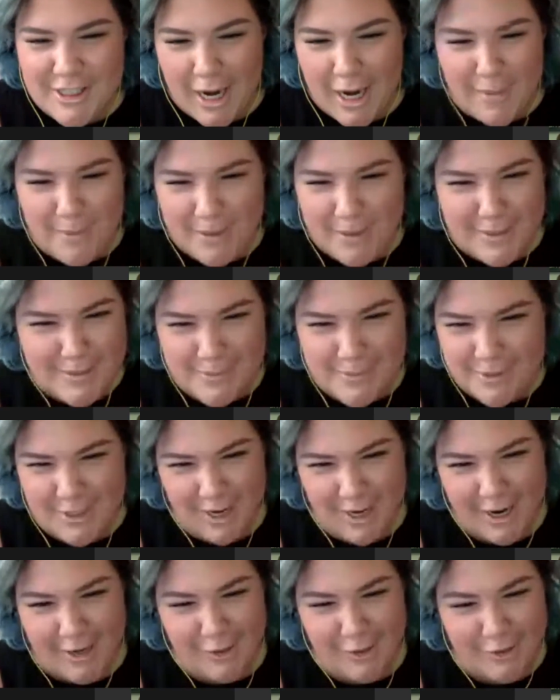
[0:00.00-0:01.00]
Jamie's
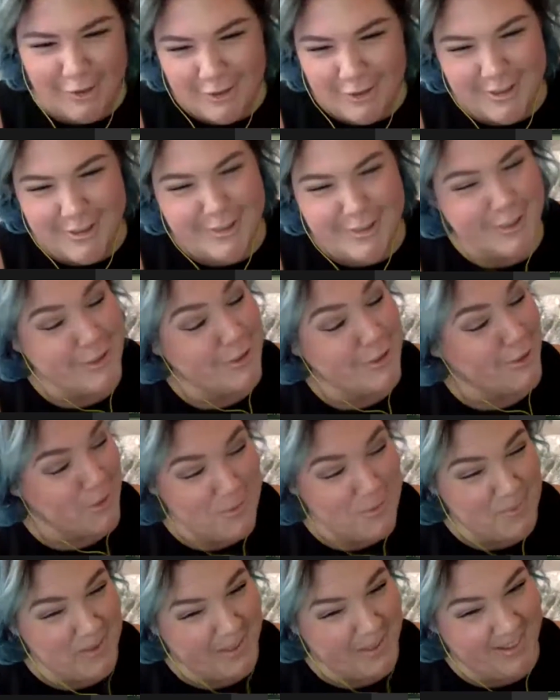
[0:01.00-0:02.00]
child. You're just
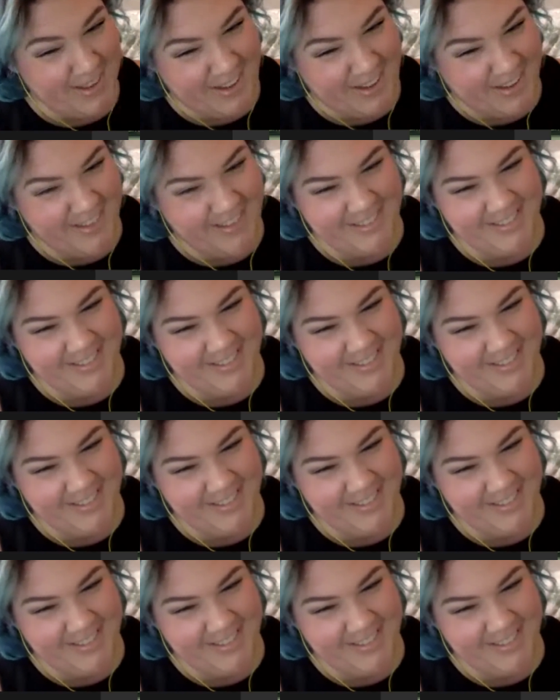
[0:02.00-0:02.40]
assuming that.